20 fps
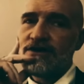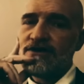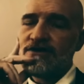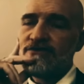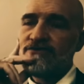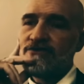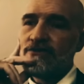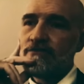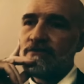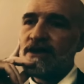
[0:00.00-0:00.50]

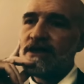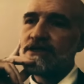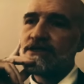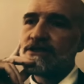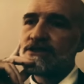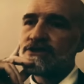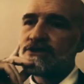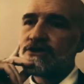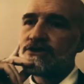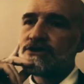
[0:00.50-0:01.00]
for men to
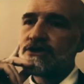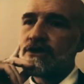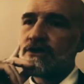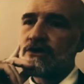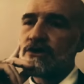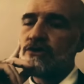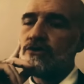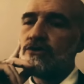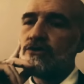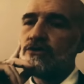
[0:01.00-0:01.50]
search on
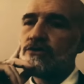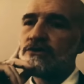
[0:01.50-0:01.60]
Google?